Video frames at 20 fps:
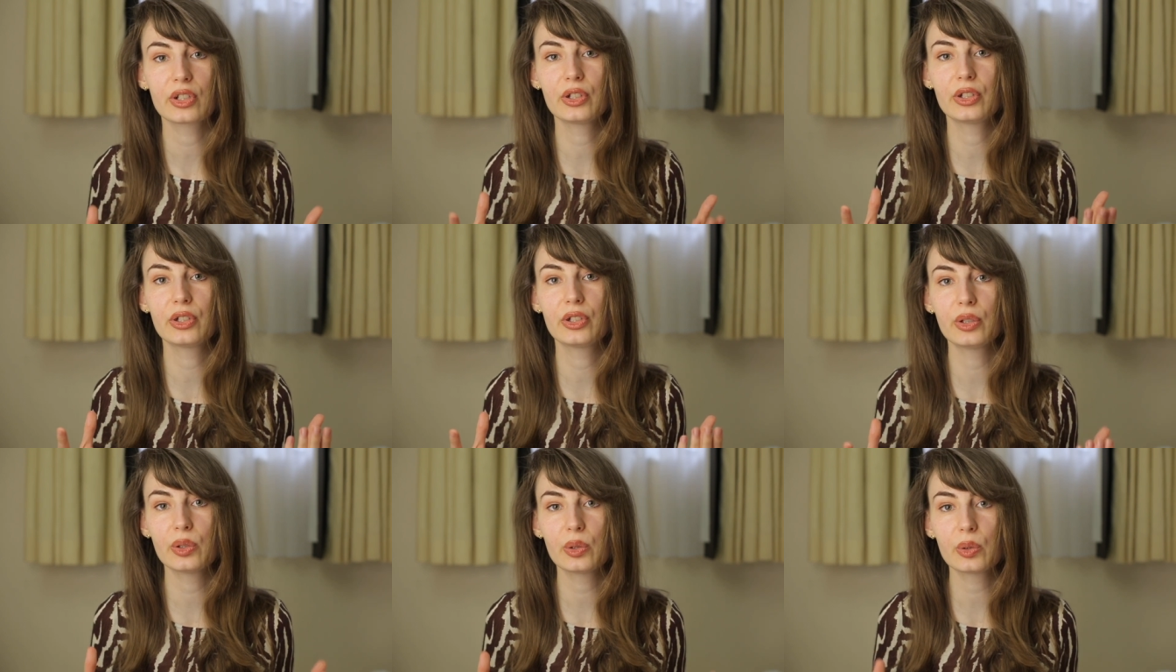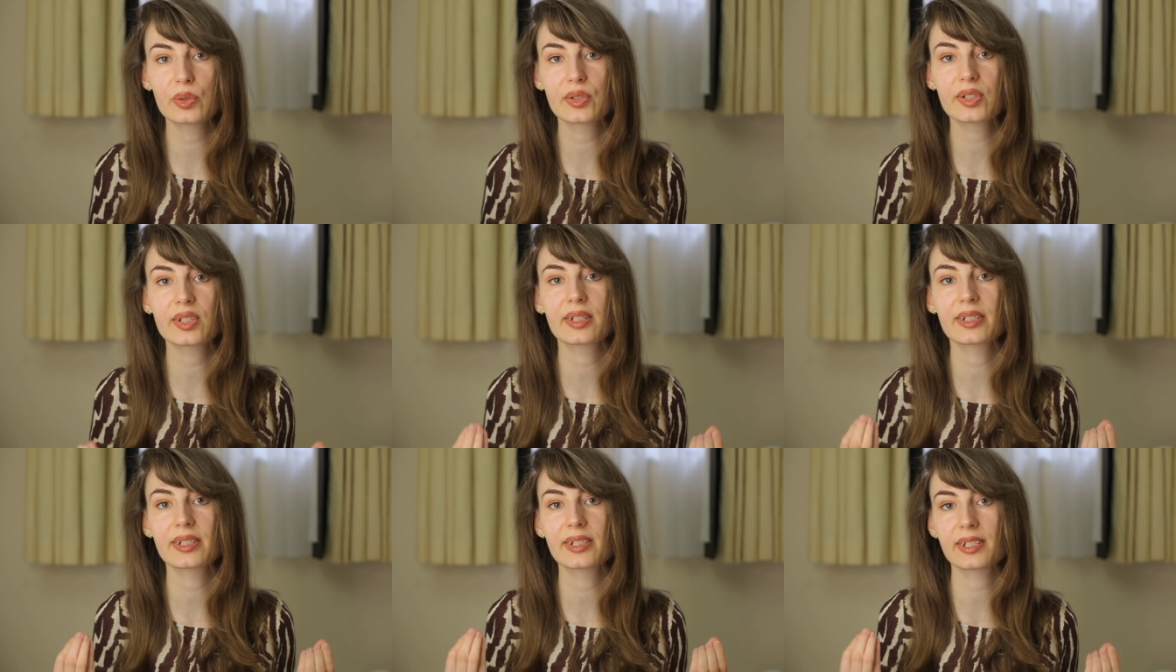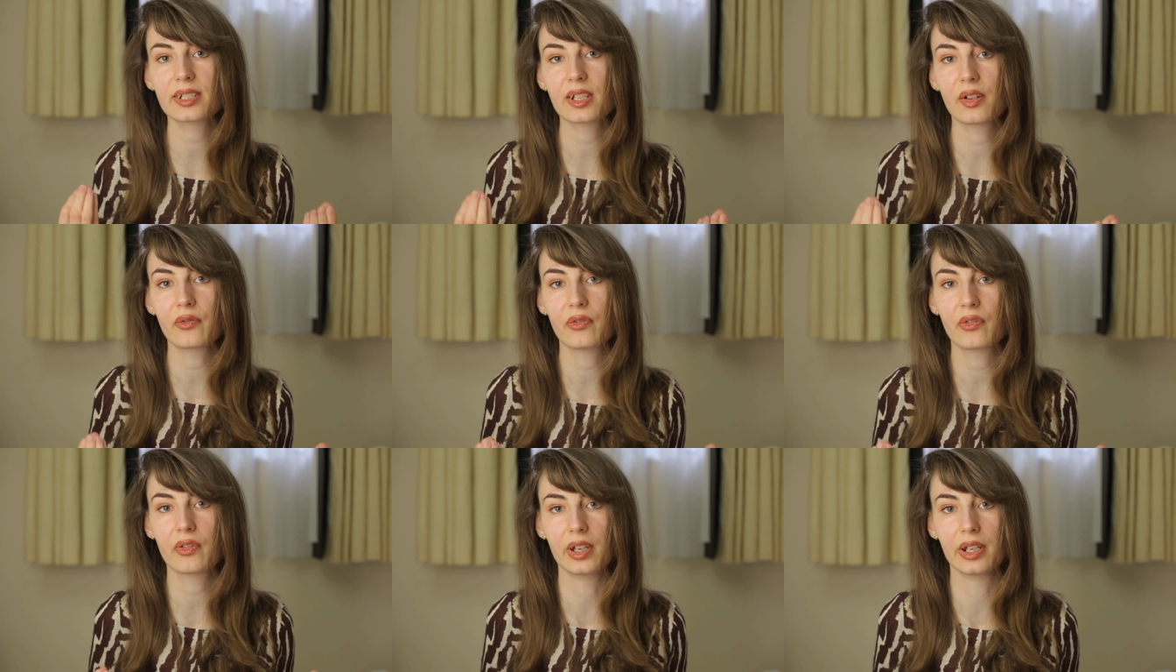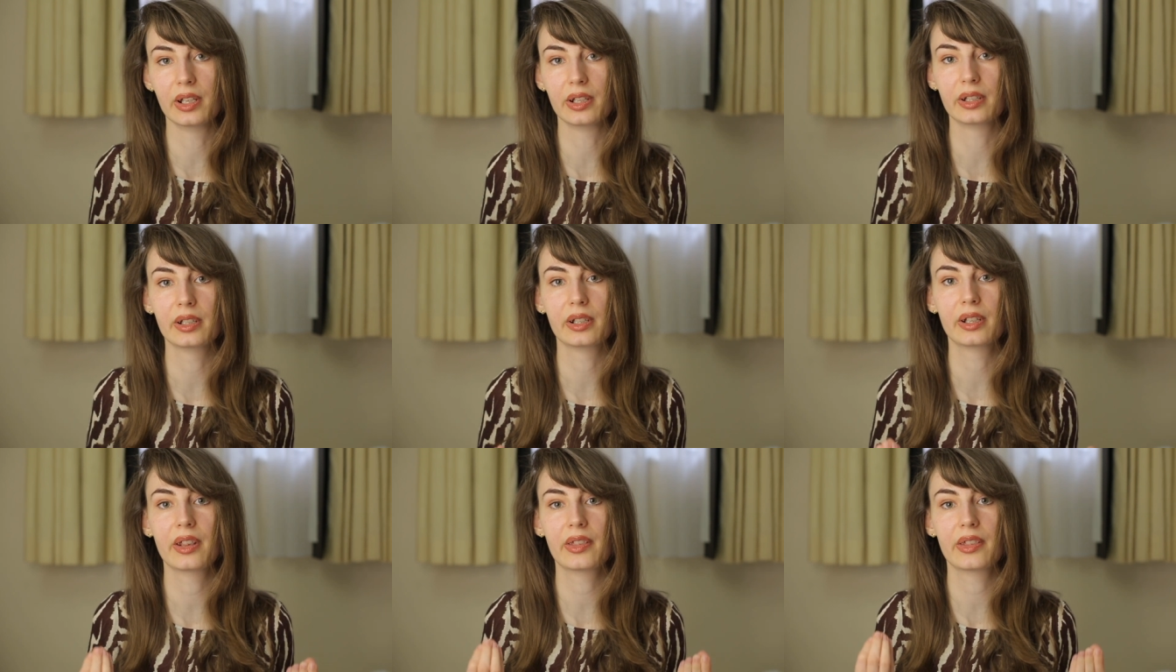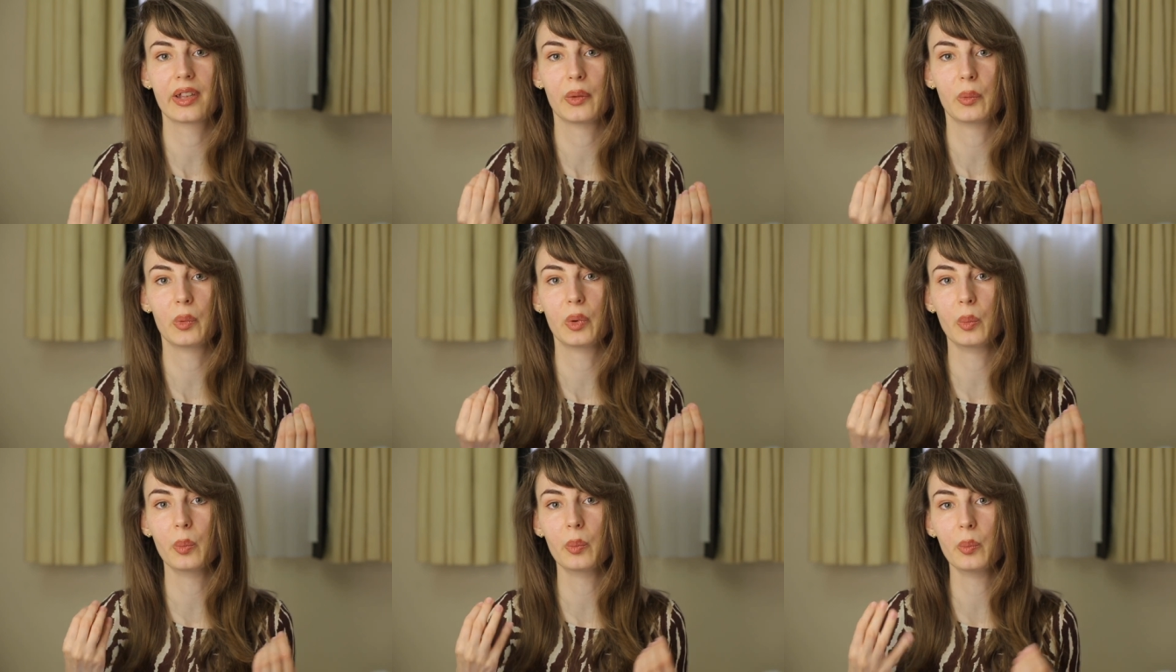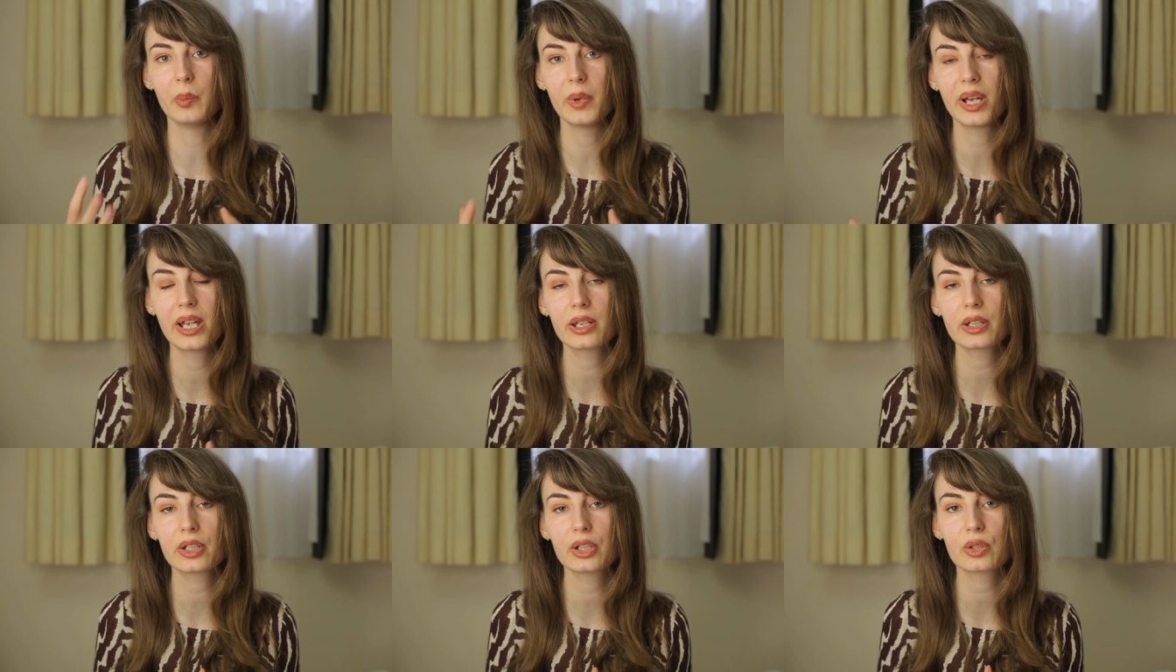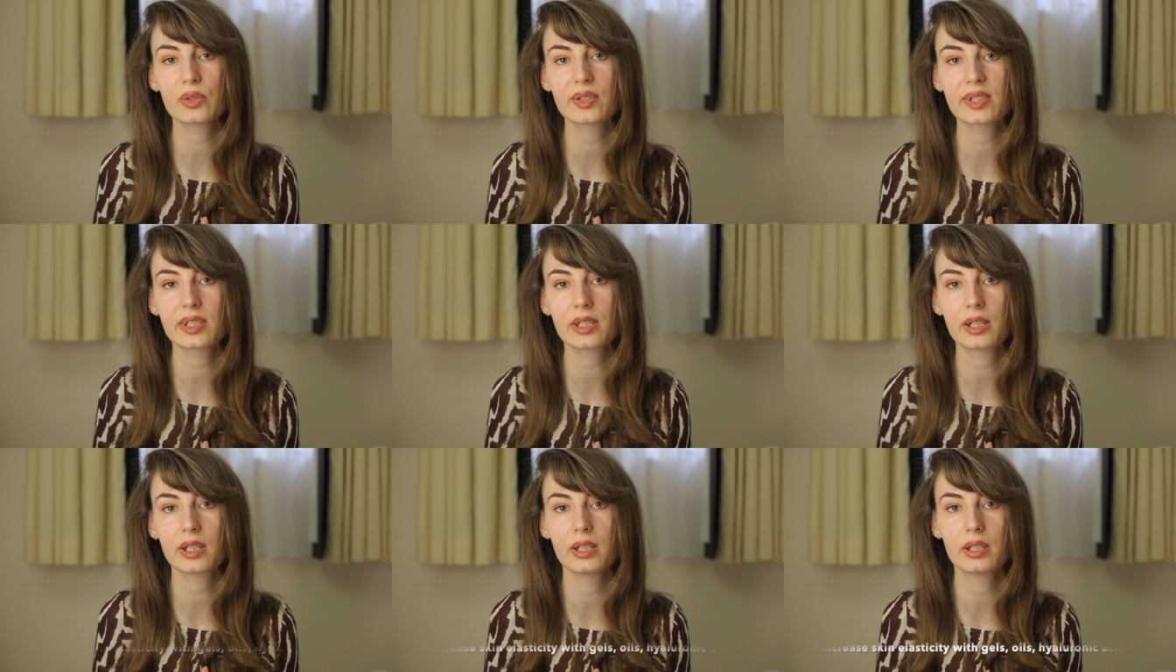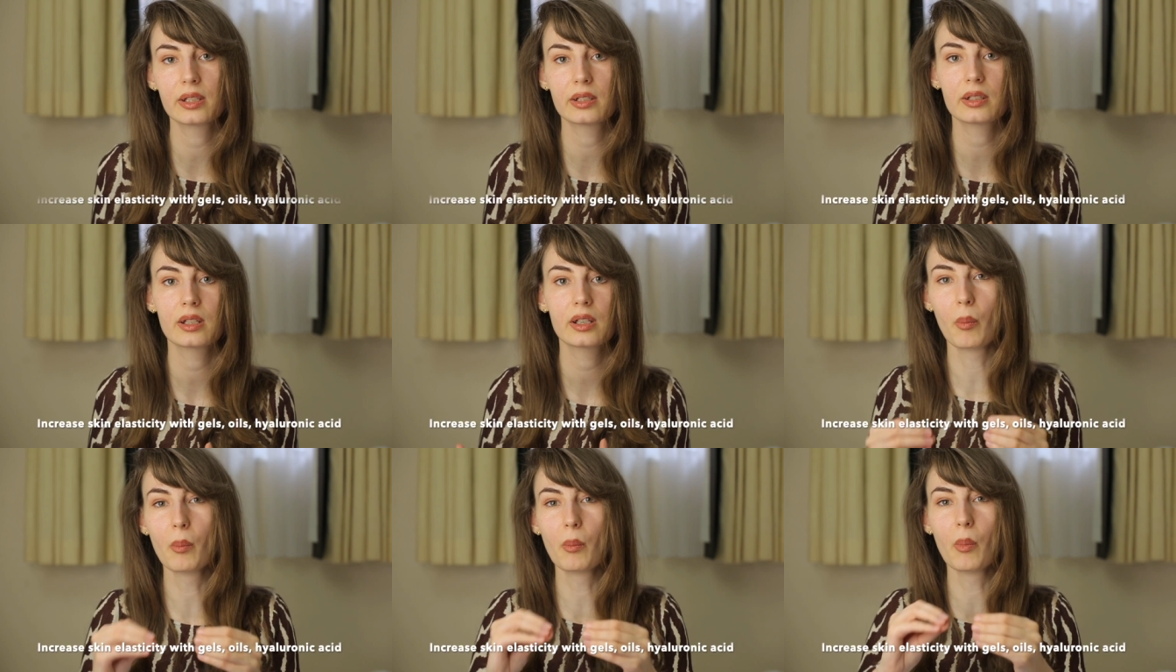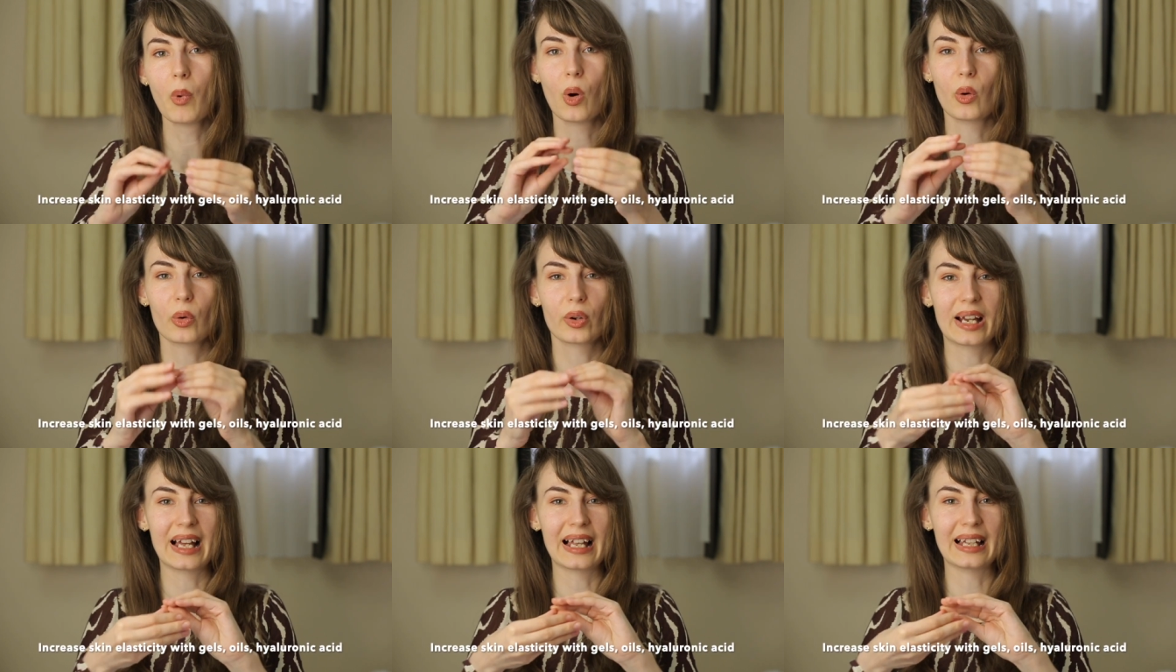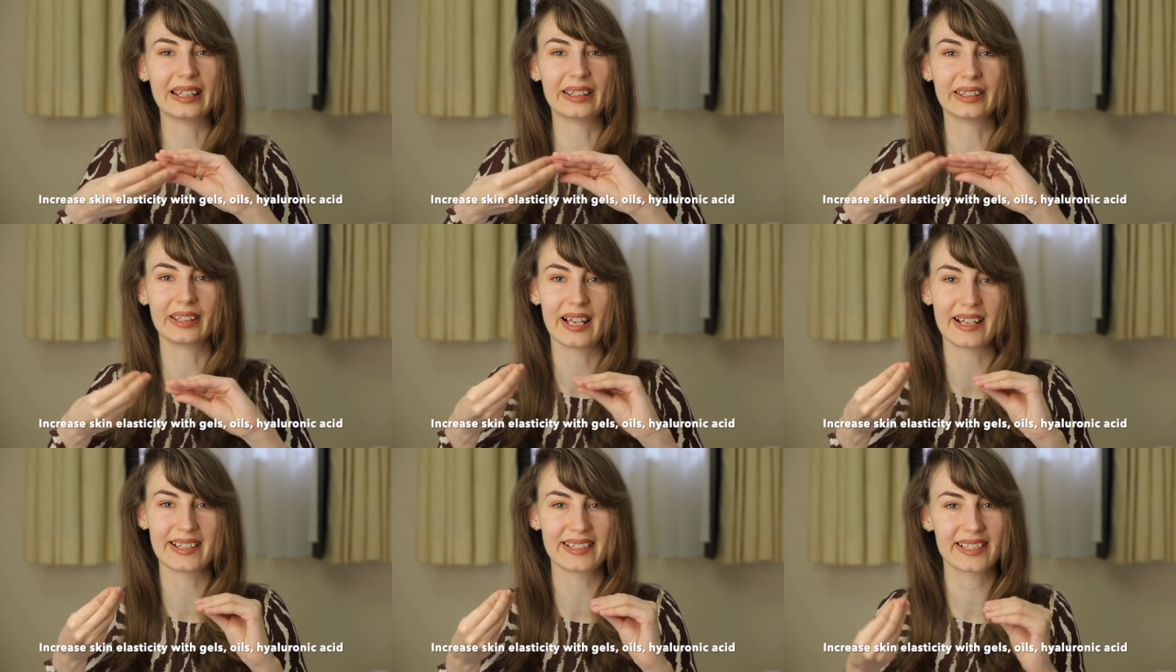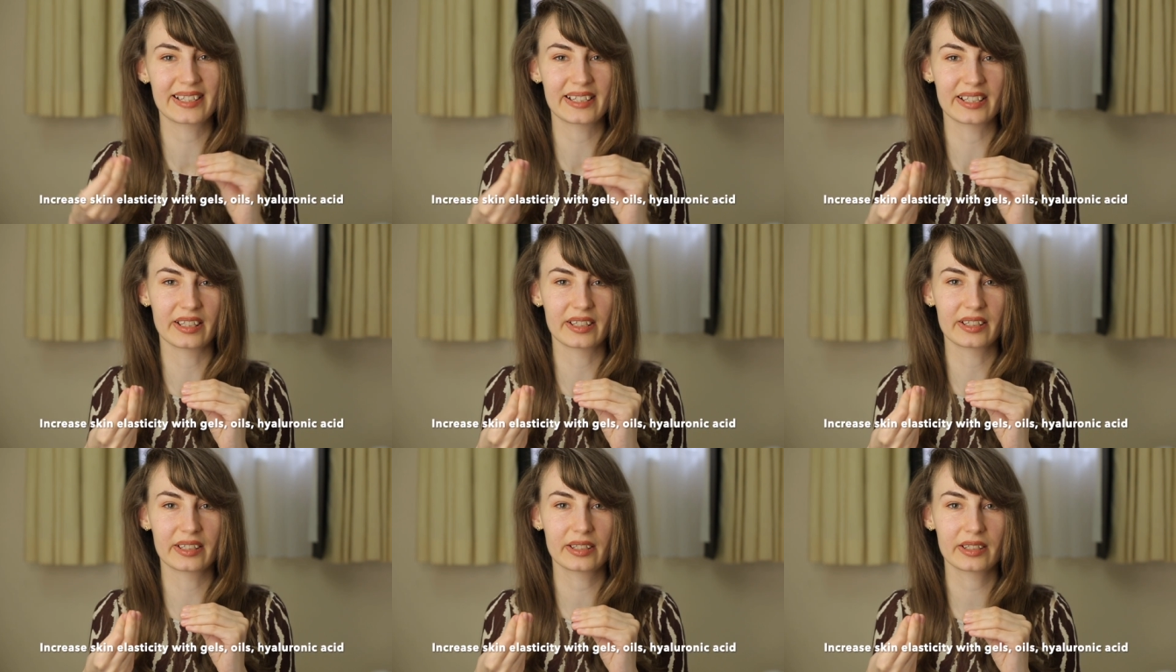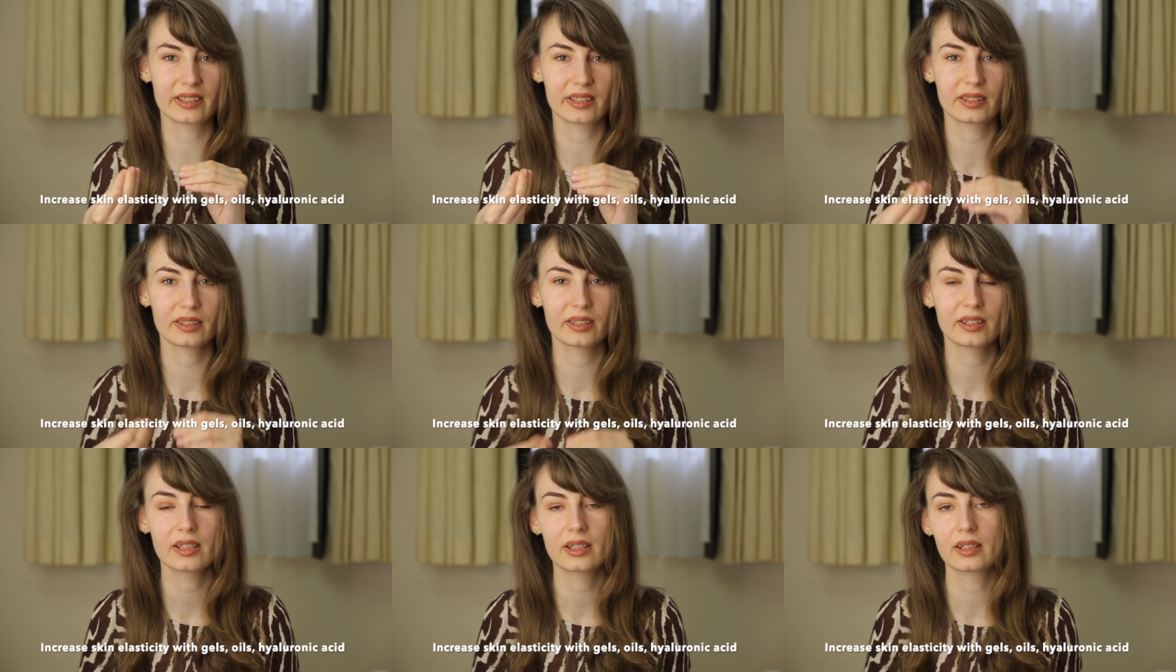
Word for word: use something that will make your skin more elastic